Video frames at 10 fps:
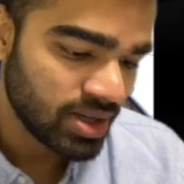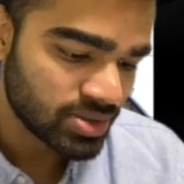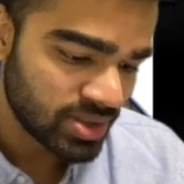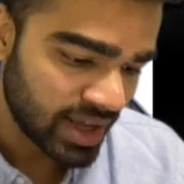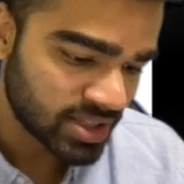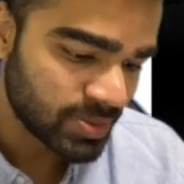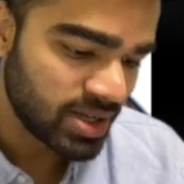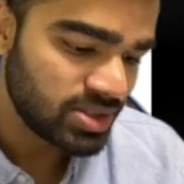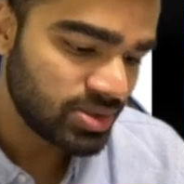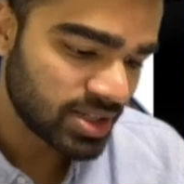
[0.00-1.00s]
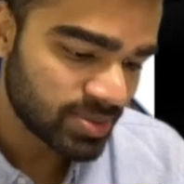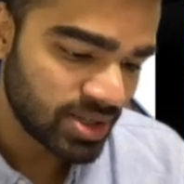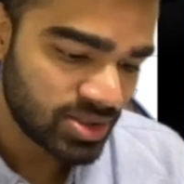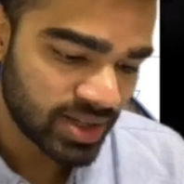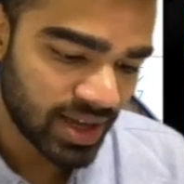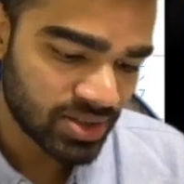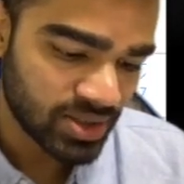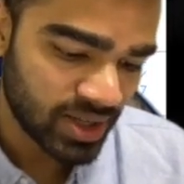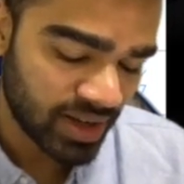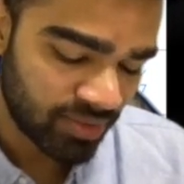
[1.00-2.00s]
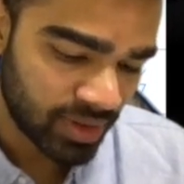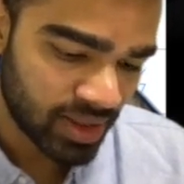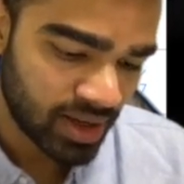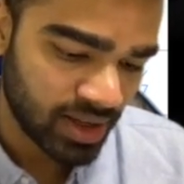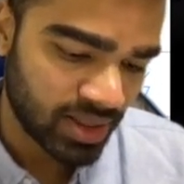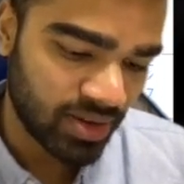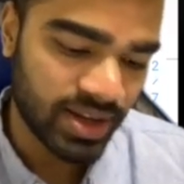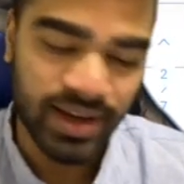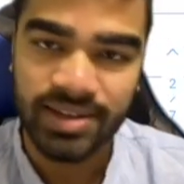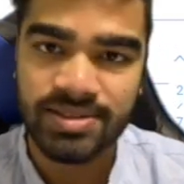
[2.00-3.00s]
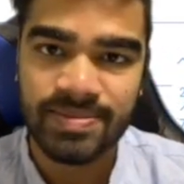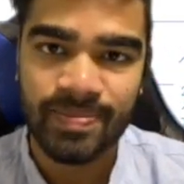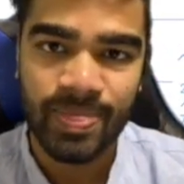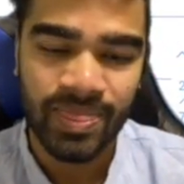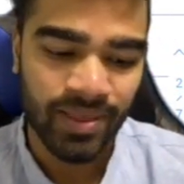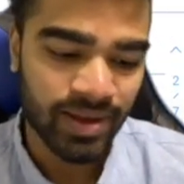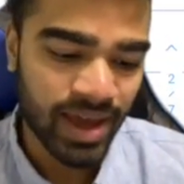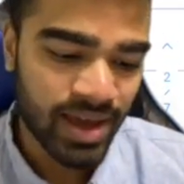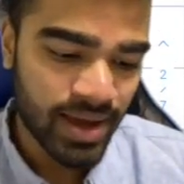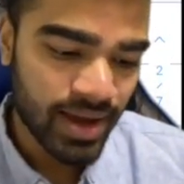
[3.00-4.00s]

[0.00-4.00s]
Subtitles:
So x minus 2 cancel, you're left with 3x, okay?